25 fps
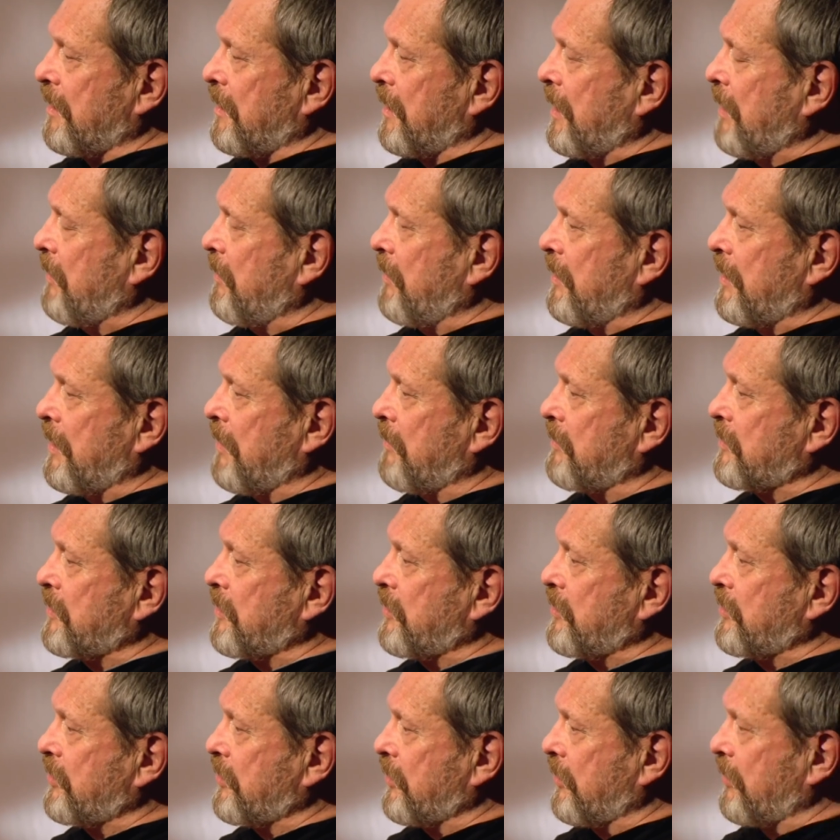it, that was a
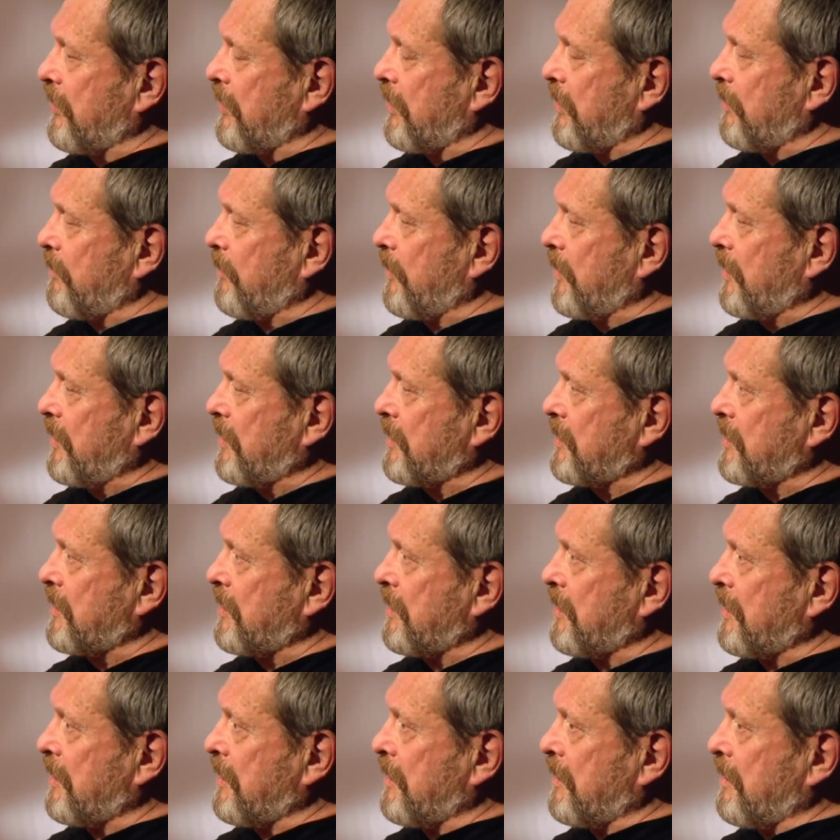joy because
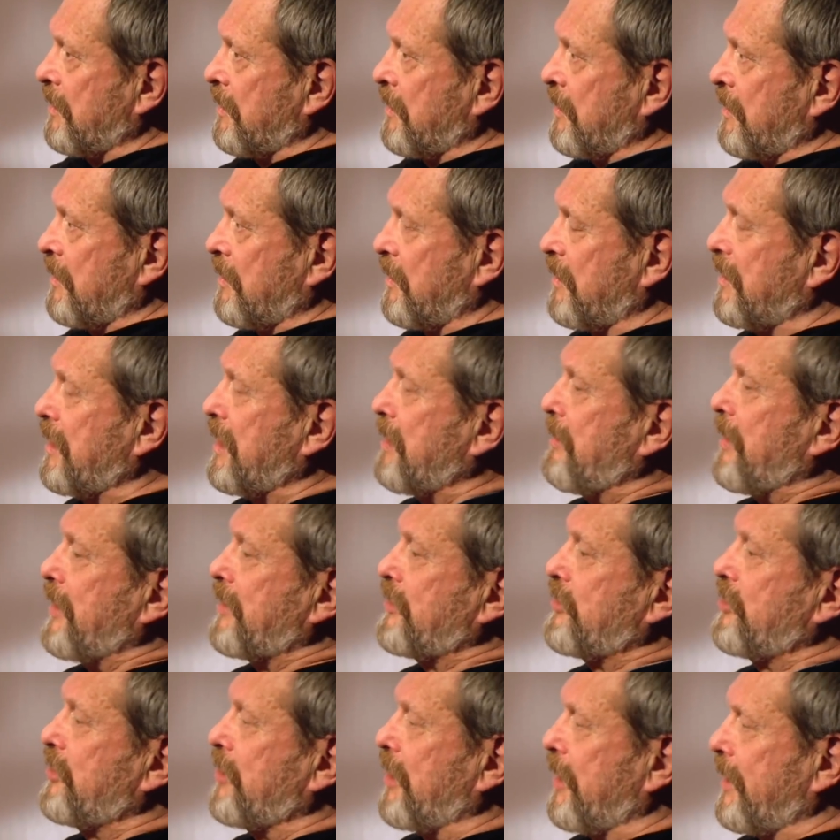the thing about
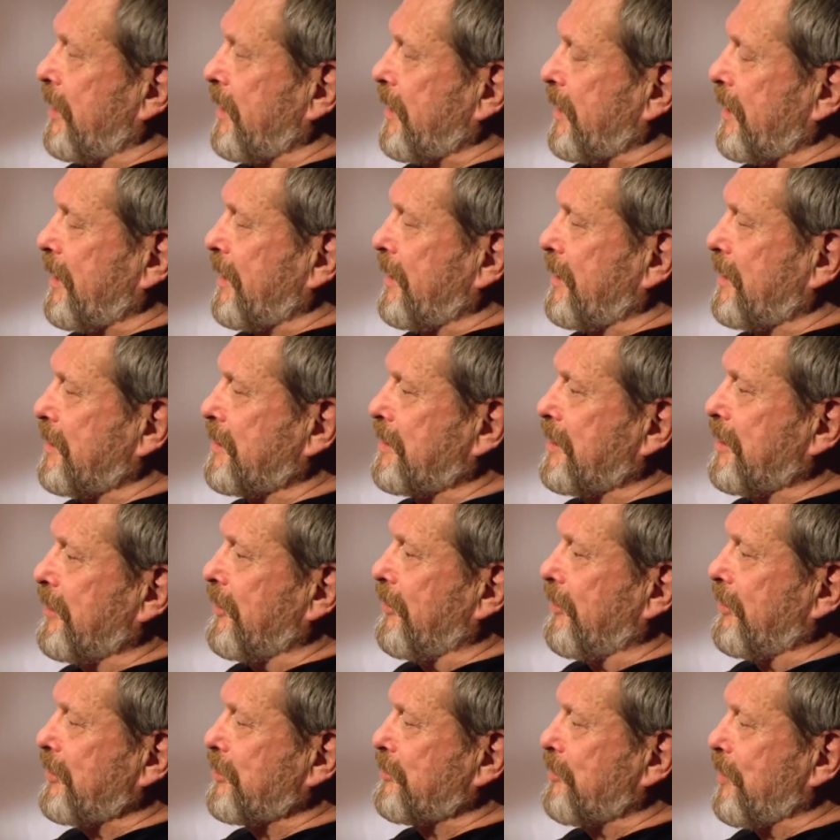Johnny is he
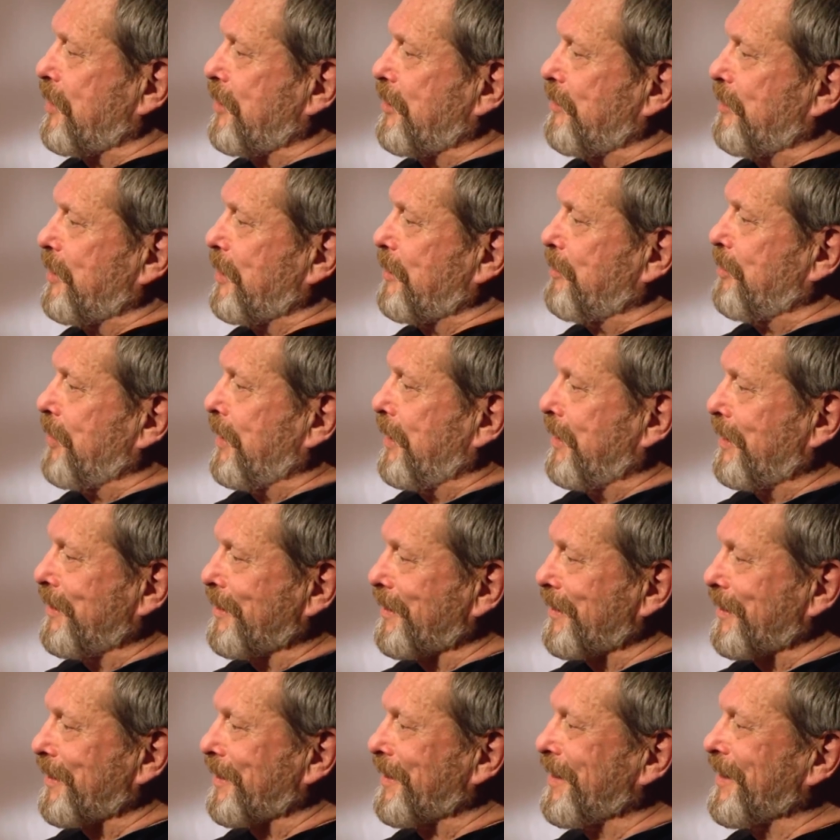always wanted to be a
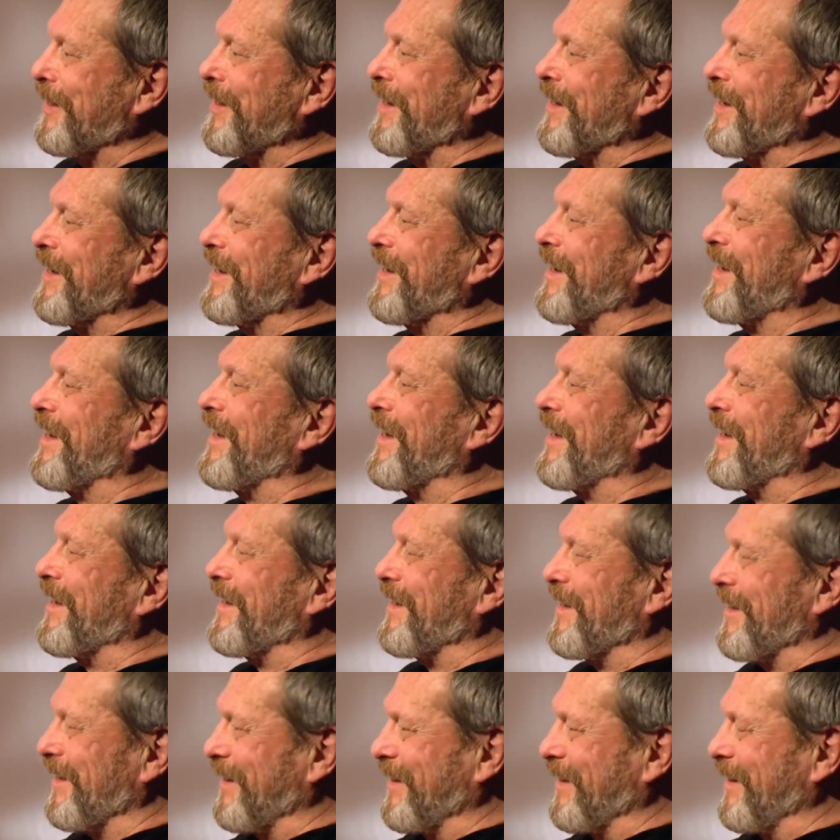python, mm.
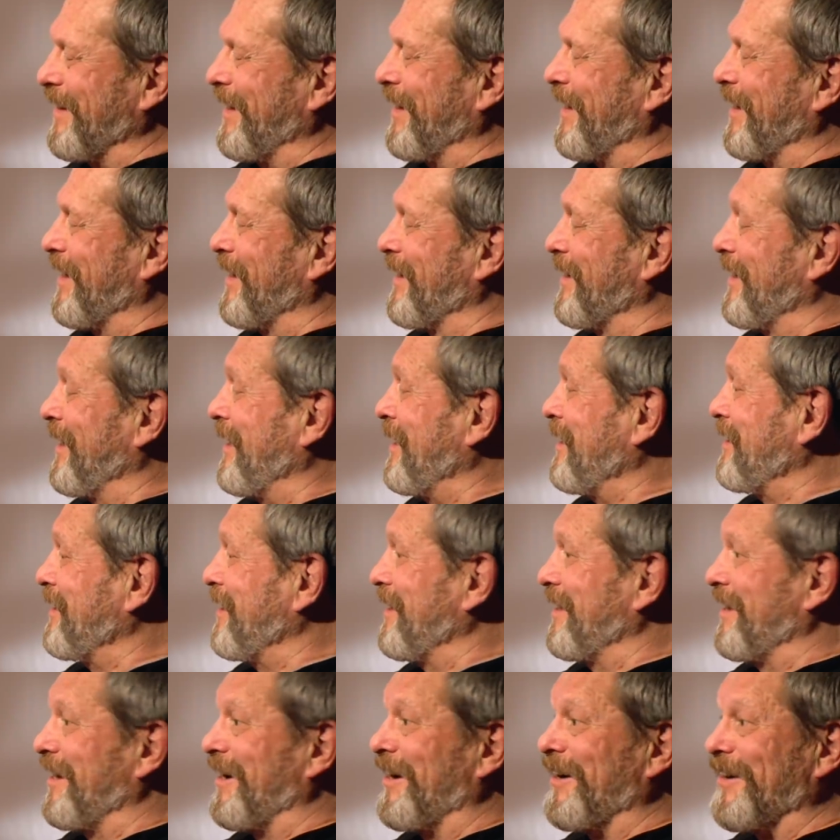and, and, oh
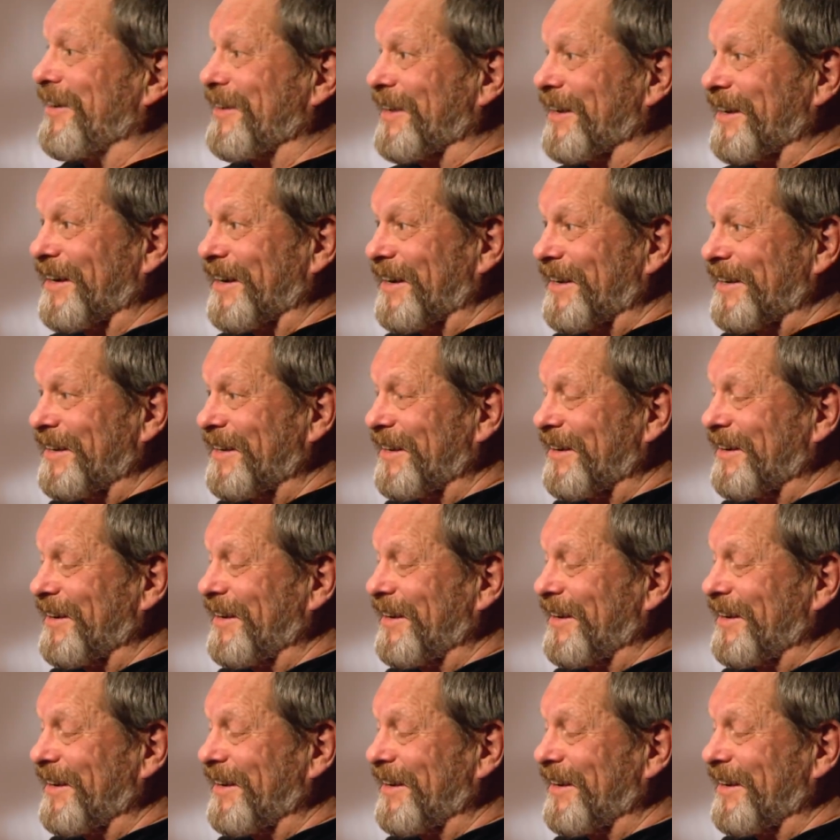really? He, oh yeah, no,